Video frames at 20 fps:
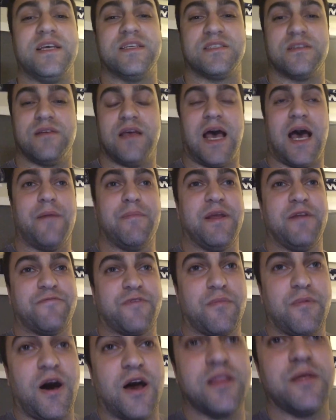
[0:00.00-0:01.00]
his I mean,
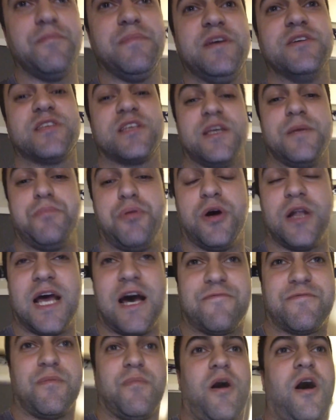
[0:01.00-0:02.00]
from all the music he put
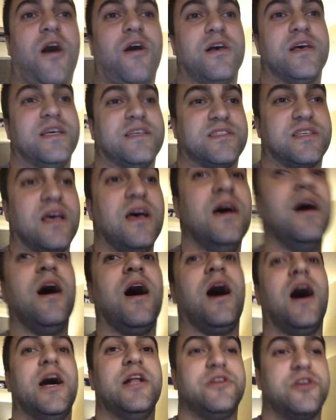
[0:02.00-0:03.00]
out, from all his
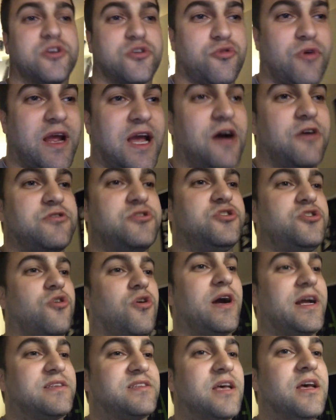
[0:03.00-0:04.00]
underground
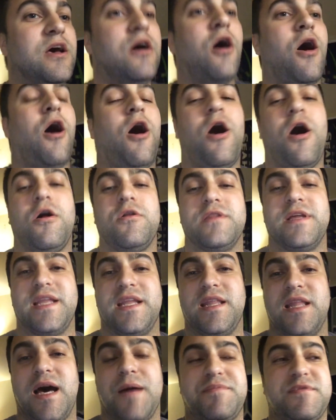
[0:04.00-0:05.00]
joints, all
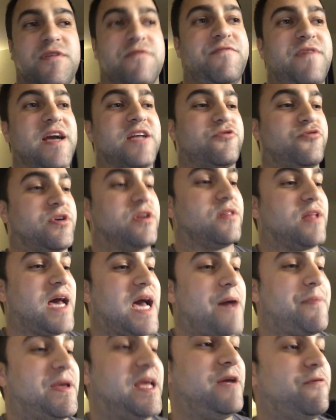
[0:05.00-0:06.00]
leading up to Victory
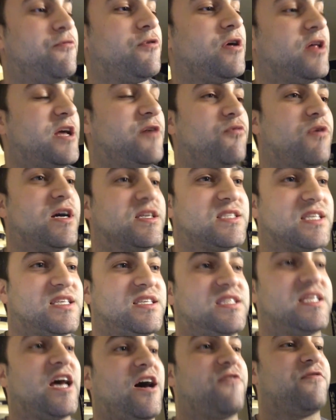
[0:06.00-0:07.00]
Lap. He really was a
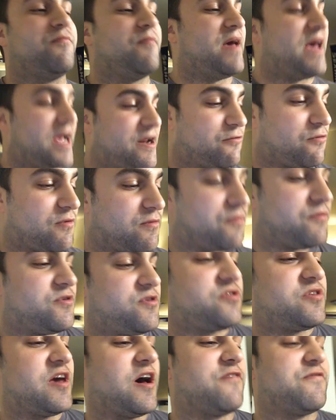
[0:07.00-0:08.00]
self-made
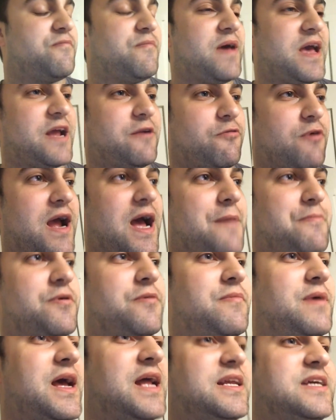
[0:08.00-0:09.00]
self-made rapper,
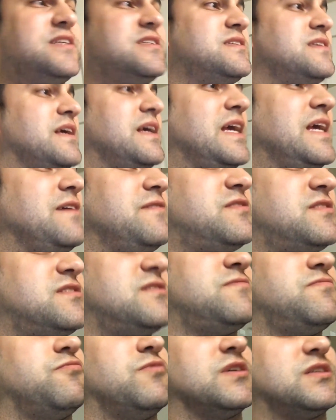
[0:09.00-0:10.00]
man. He he
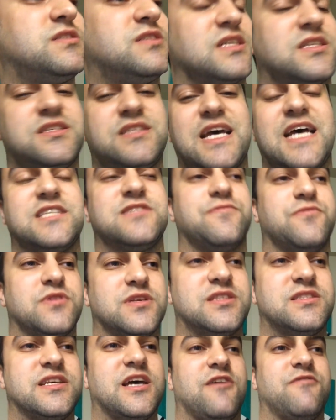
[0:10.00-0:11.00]
was successfully
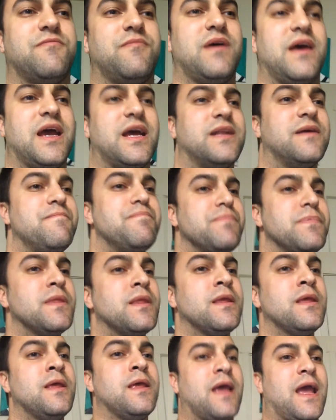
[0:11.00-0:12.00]
self-made.
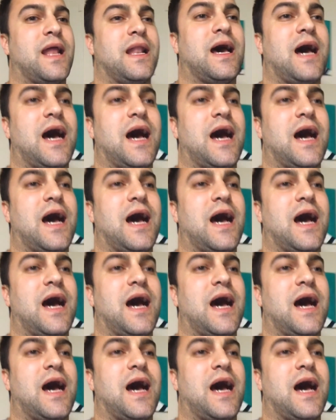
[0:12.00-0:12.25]
And